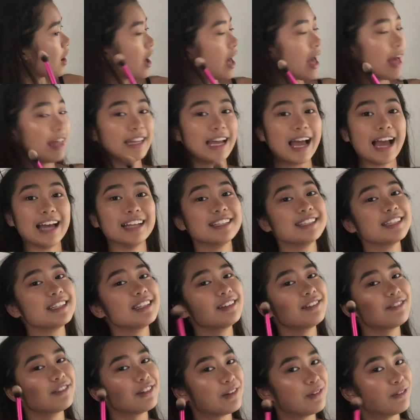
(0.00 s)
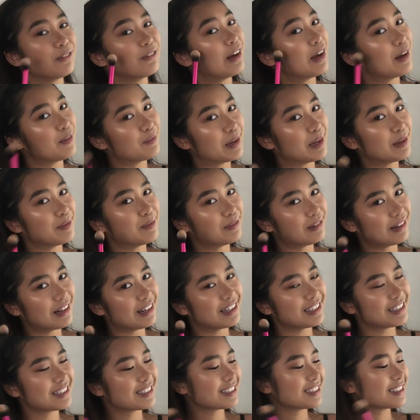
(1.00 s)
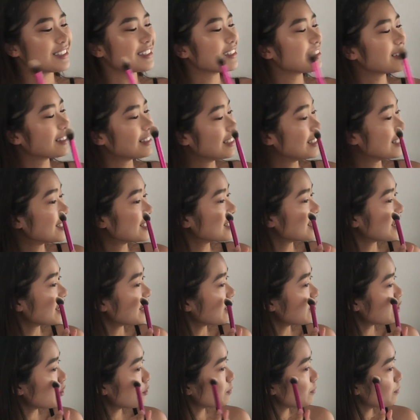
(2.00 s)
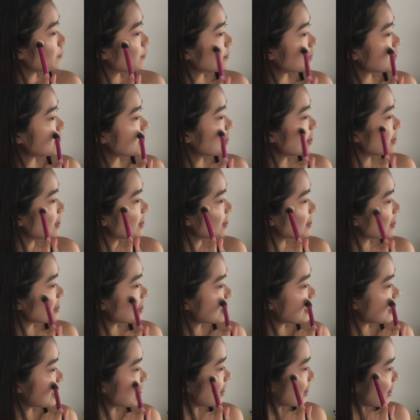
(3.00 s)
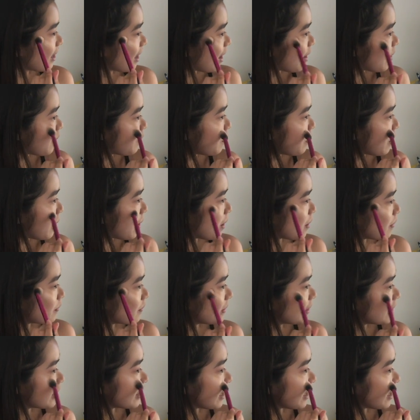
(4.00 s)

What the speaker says: And I didn't even wet my brush this time. Do you see how poppin'